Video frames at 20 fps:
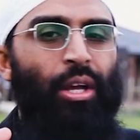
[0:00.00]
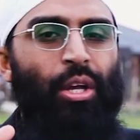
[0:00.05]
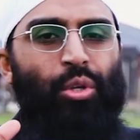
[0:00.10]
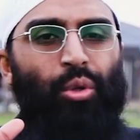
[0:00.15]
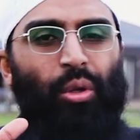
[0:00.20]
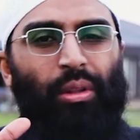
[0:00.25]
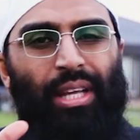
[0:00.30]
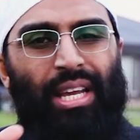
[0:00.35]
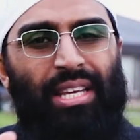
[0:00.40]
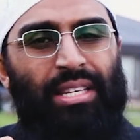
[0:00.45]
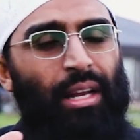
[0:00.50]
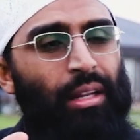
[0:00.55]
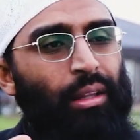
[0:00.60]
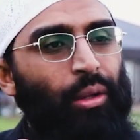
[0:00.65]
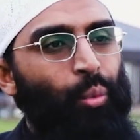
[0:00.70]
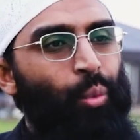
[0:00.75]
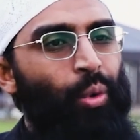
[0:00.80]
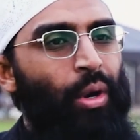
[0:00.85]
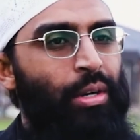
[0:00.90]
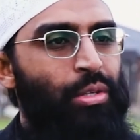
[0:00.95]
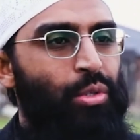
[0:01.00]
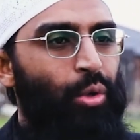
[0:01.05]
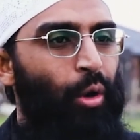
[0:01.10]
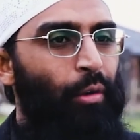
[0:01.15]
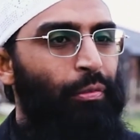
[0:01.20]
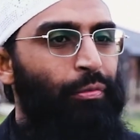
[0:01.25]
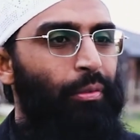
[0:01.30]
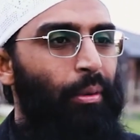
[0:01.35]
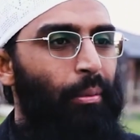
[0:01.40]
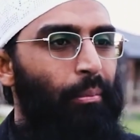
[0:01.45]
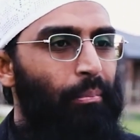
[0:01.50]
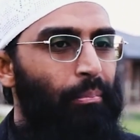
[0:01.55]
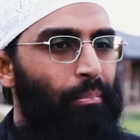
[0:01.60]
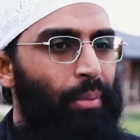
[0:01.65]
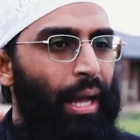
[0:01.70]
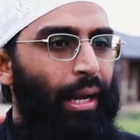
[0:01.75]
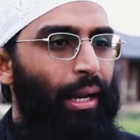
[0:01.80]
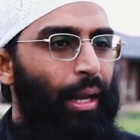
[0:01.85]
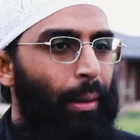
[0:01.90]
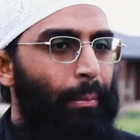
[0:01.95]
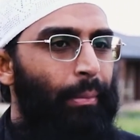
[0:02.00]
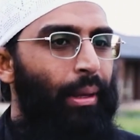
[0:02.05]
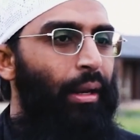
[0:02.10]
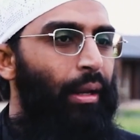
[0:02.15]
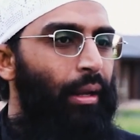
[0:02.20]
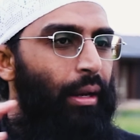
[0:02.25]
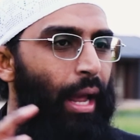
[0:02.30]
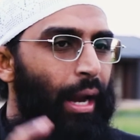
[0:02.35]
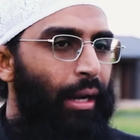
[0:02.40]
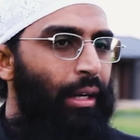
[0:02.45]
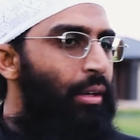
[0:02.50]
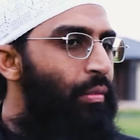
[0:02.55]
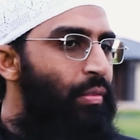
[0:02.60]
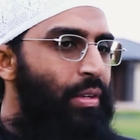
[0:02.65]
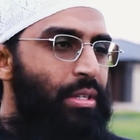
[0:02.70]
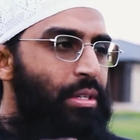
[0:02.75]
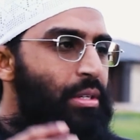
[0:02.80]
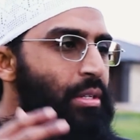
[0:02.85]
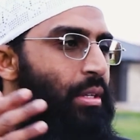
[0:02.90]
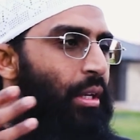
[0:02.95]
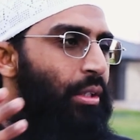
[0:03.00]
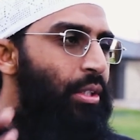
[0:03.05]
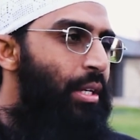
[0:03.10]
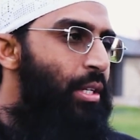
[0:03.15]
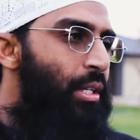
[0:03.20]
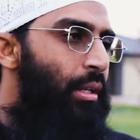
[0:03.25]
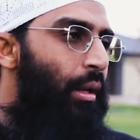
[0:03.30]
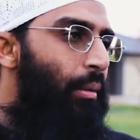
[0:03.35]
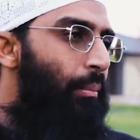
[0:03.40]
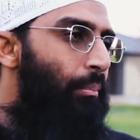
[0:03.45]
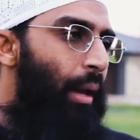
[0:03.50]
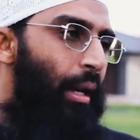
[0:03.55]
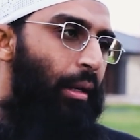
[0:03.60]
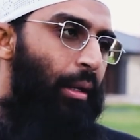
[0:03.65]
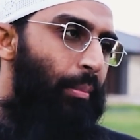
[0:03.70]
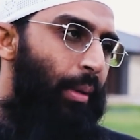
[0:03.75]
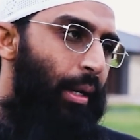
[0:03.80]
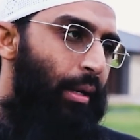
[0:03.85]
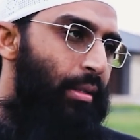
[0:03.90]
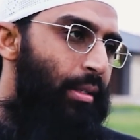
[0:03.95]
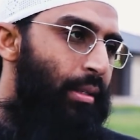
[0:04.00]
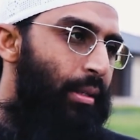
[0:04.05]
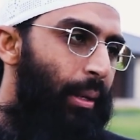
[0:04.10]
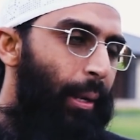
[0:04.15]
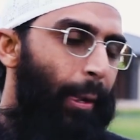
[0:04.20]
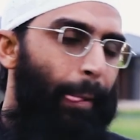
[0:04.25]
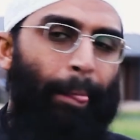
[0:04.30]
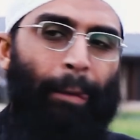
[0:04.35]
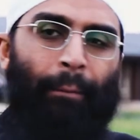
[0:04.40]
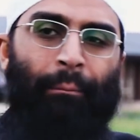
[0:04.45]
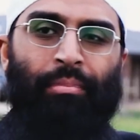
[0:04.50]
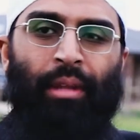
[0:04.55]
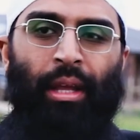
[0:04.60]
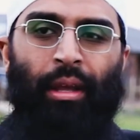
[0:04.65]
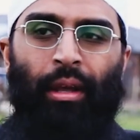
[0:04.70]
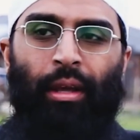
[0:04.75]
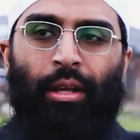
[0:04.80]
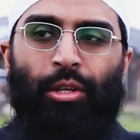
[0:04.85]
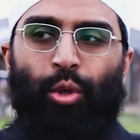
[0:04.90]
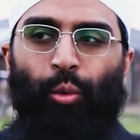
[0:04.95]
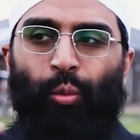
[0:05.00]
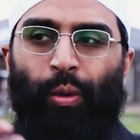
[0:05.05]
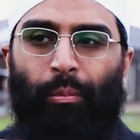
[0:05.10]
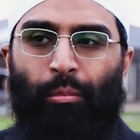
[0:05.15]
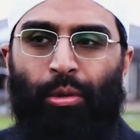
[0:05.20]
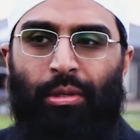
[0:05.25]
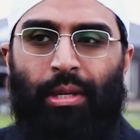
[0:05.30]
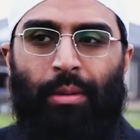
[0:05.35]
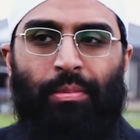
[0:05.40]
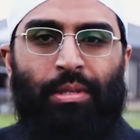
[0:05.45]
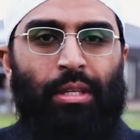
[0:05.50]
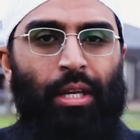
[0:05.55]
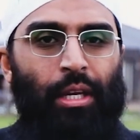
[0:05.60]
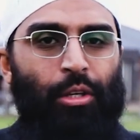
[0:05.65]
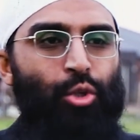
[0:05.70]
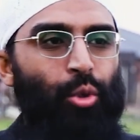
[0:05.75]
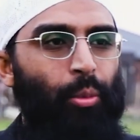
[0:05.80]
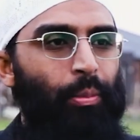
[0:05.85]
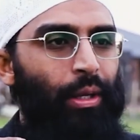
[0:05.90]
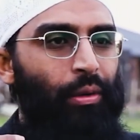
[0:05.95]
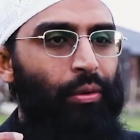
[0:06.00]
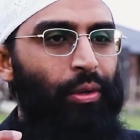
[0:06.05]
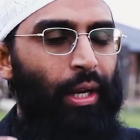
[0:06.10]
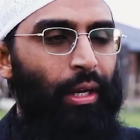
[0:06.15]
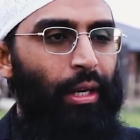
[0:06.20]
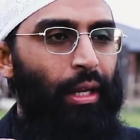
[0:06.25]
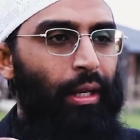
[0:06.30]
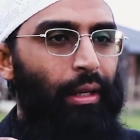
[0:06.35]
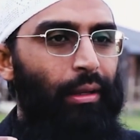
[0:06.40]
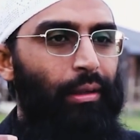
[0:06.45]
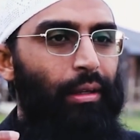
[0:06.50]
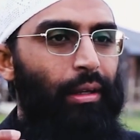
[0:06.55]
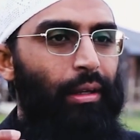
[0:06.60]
So these are the words of black American activists such as Malcolm X. So we Muslims need to be really,